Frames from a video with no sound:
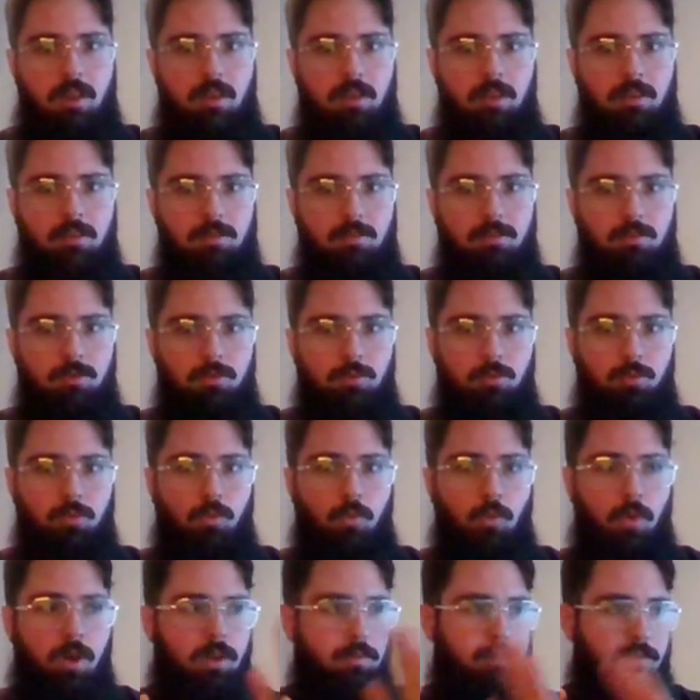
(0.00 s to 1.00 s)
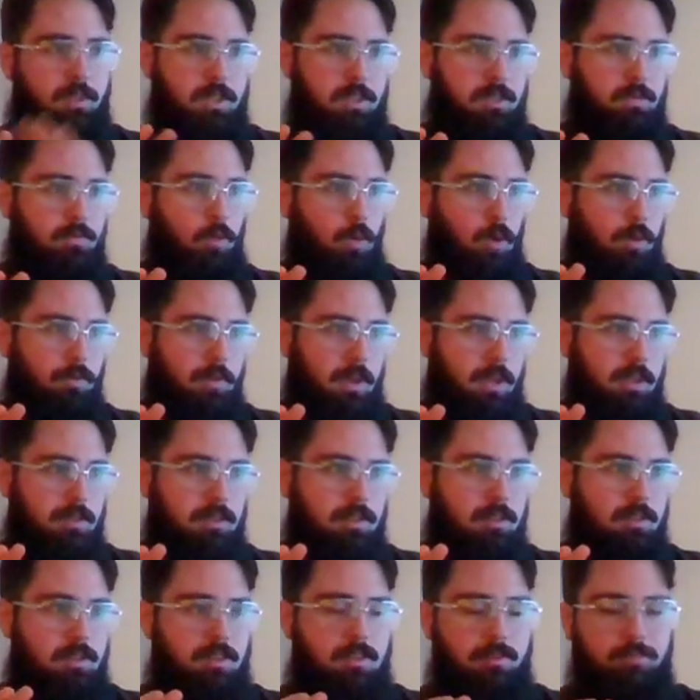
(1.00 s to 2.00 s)
into one of these 4
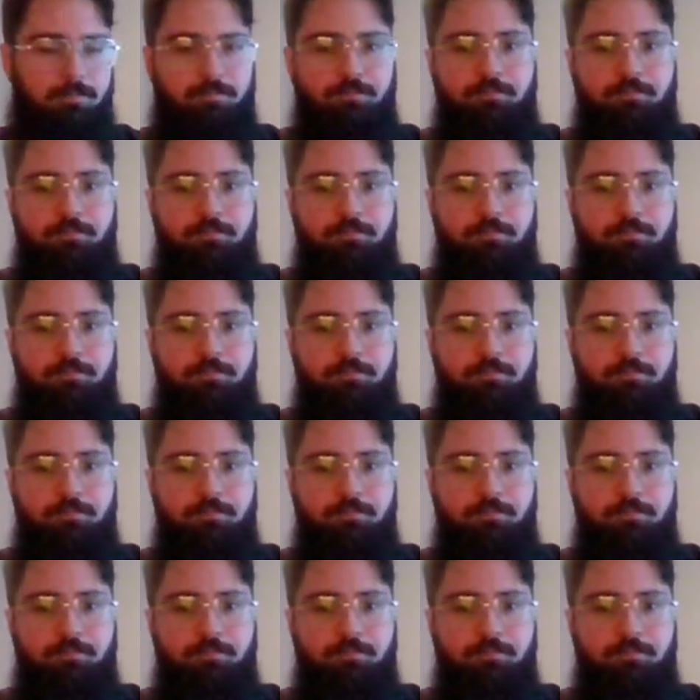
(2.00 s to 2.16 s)
phases.